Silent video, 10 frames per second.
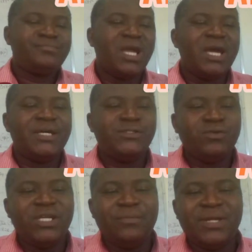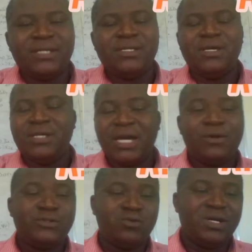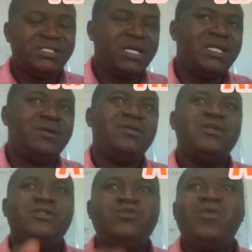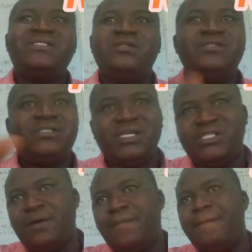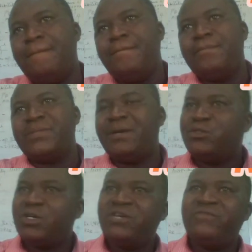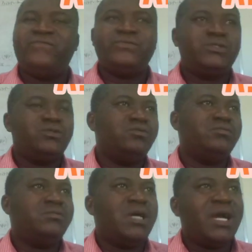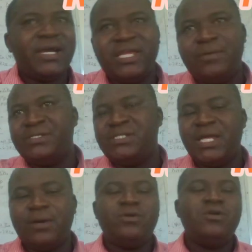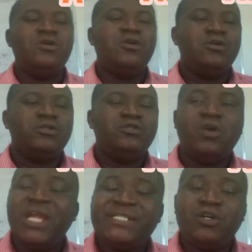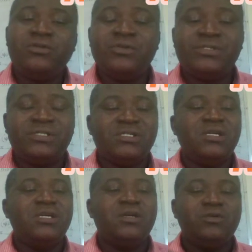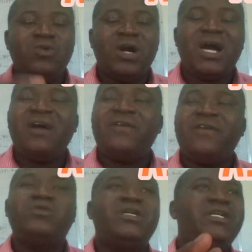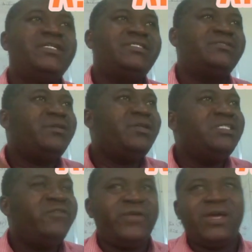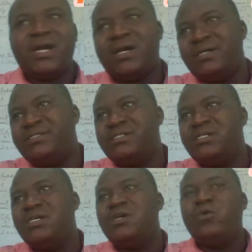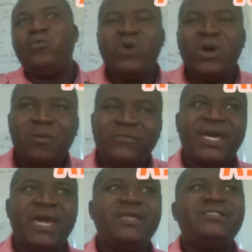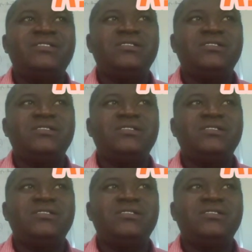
And I told them that I want to answer now. You as a researcher, I'm talking to academics now. Your lecture notes, you have to create 3 different accounts: Web of Science,